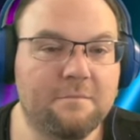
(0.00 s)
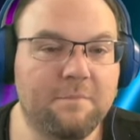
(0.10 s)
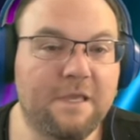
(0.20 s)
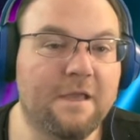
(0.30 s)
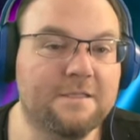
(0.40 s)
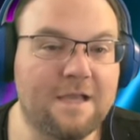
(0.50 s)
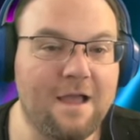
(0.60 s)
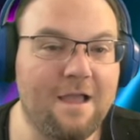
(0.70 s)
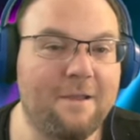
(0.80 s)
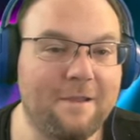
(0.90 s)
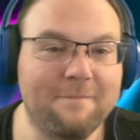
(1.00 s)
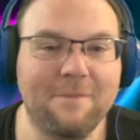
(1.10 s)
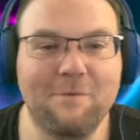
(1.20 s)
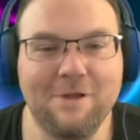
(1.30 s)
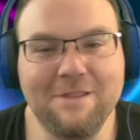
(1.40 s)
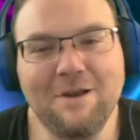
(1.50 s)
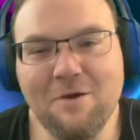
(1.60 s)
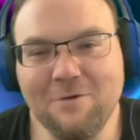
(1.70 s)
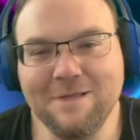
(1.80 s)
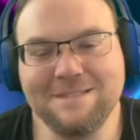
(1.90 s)
Because I'm the one that
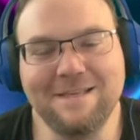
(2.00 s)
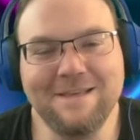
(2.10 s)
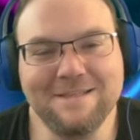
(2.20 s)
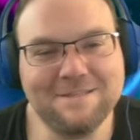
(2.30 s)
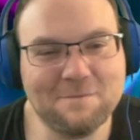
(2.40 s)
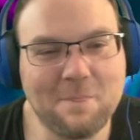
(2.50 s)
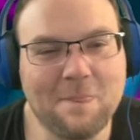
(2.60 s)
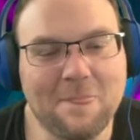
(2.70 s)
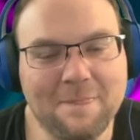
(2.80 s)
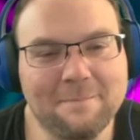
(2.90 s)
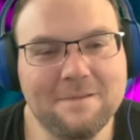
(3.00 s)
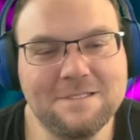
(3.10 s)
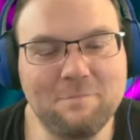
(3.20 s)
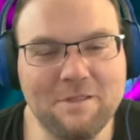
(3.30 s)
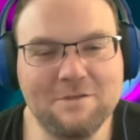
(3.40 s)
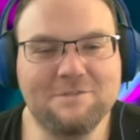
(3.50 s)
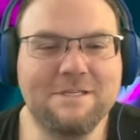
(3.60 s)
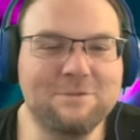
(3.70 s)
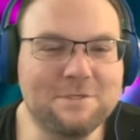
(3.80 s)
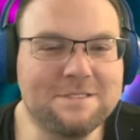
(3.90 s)
always says, spend those
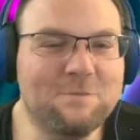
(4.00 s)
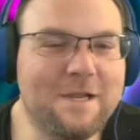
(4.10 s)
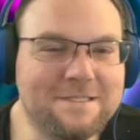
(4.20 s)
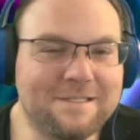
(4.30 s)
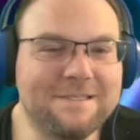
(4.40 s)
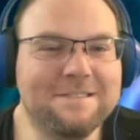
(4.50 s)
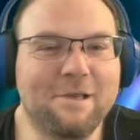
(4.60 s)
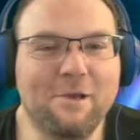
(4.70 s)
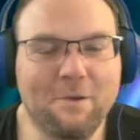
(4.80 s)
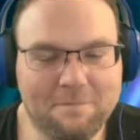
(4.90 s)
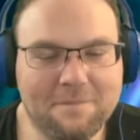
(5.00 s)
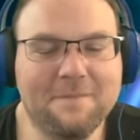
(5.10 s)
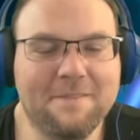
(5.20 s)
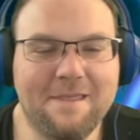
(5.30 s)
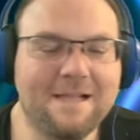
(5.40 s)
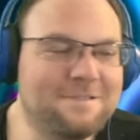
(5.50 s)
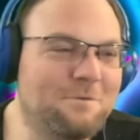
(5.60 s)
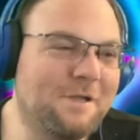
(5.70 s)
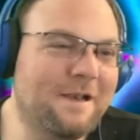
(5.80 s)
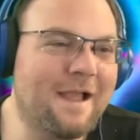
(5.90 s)
resources wisely, so that's
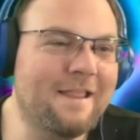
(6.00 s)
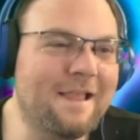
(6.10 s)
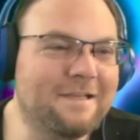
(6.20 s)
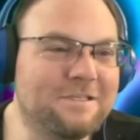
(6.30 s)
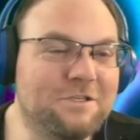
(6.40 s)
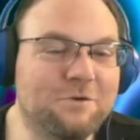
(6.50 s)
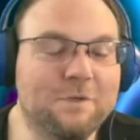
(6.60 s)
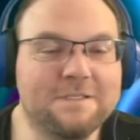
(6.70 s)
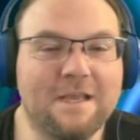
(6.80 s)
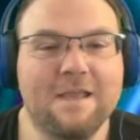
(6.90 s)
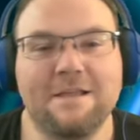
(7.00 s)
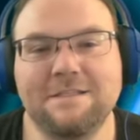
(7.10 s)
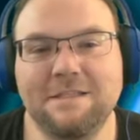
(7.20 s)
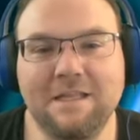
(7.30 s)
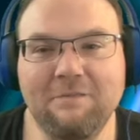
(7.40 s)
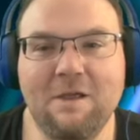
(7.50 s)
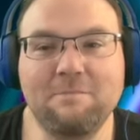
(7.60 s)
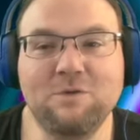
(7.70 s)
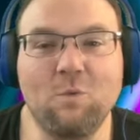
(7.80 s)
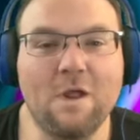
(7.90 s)
what I like to do, is to live
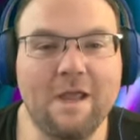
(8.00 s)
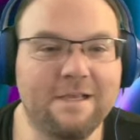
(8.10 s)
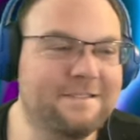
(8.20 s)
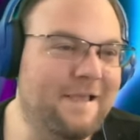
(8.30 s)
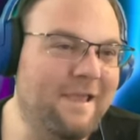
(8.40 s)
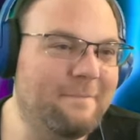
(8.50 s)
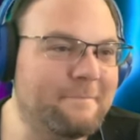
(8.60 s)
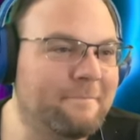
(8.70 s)
up to what I say.